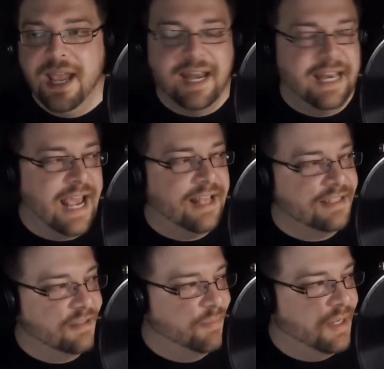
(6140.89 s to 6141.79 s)
and he has
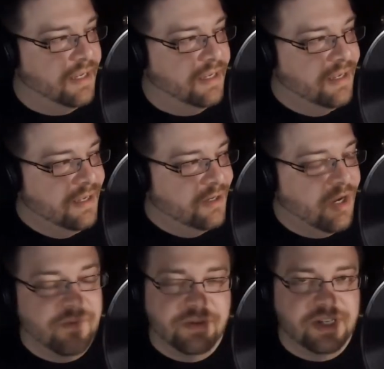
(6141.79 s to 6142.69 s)
this big
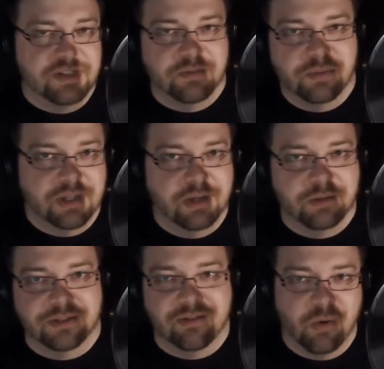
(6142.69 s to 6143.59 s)
conversation with the
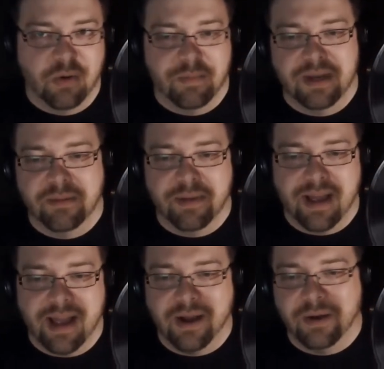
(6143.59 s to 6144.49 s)
ghost of Norman
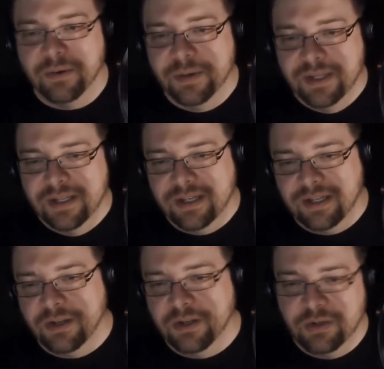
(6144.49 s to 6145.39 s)
about how
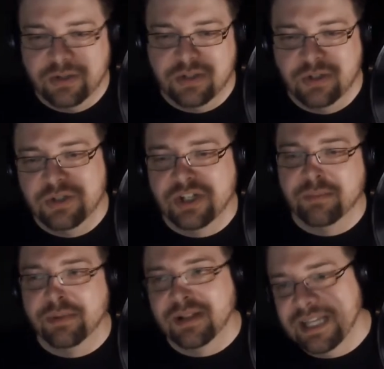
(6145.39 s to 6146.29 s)
you know you sh- you should
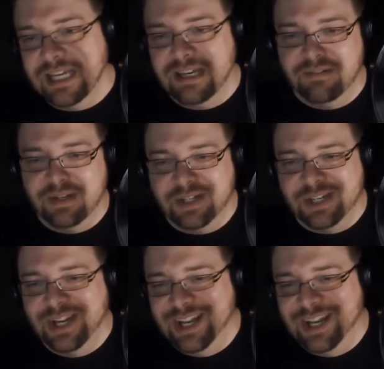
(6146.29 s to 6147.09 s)
have believed you should